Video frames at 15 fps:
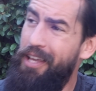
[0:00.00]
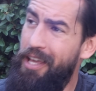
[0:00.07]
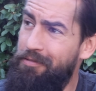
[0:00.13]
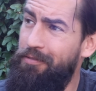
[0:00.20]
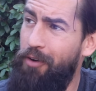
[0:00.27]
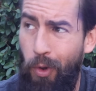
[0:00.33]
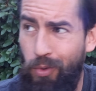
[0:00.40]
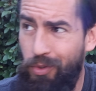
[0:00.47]

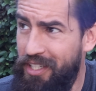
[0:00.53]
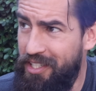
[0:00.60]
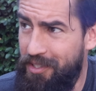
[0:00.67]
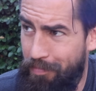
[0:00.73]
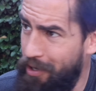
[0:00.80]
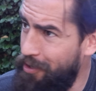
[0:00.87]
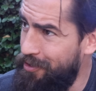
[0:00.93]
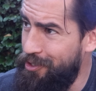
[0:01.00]
if only
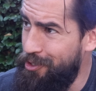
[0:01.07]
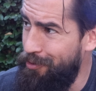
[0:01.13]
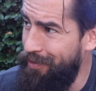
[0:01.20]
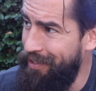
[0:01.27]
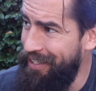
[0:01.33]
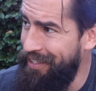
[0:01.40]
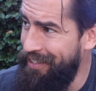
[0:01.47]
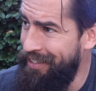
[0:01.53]

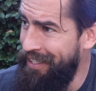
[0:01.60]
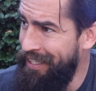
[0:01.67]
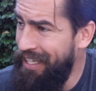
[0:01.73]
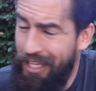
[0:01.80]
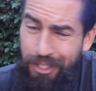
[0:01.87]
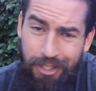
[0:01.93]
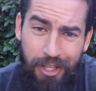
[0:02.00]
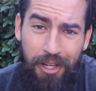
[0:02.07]
spiritually.
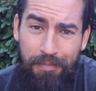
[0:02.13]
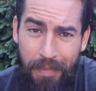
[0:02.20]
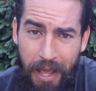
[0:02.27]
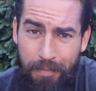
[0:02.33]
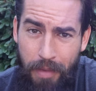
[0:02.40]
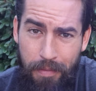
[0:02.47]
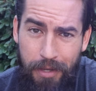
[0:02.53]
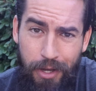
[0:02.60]
He's a good
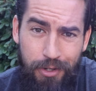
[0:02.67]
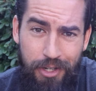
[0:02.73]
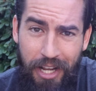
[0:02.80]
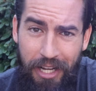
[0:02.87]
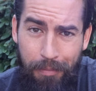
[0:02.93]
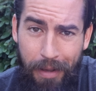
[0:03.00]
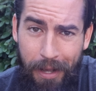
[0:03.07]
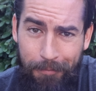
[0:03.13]
man, maybe go
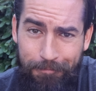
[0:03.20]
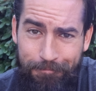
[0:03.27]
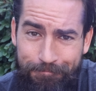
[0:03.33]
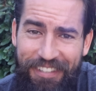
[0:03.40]
check him out.